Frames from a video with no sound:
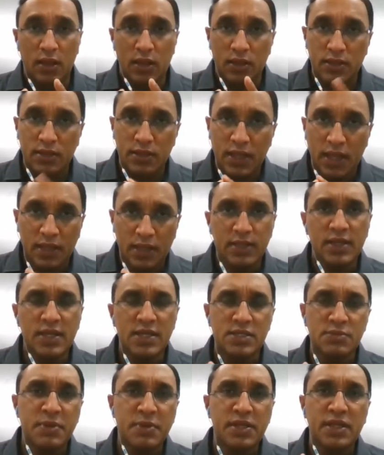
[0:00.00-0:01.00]
The other
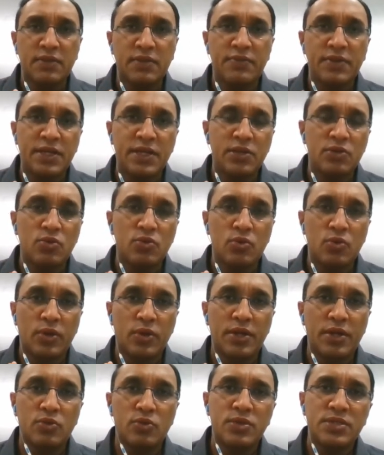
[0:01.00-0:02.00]
aspect that we need to look
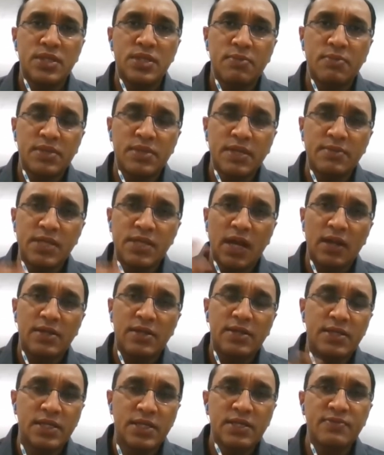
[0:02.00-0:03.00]
into is sometimes
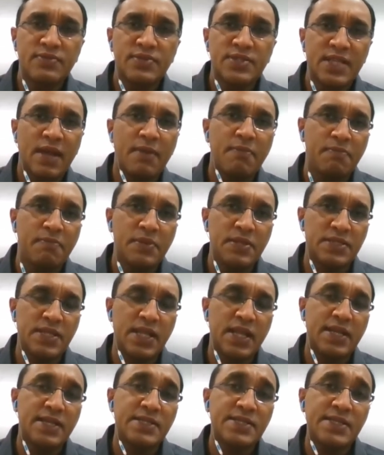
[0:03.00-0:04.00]
alternative samples like
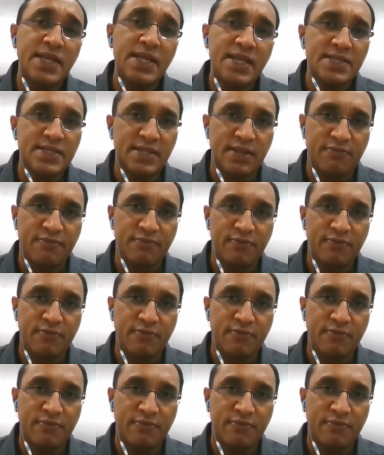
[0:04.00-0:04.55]
CSF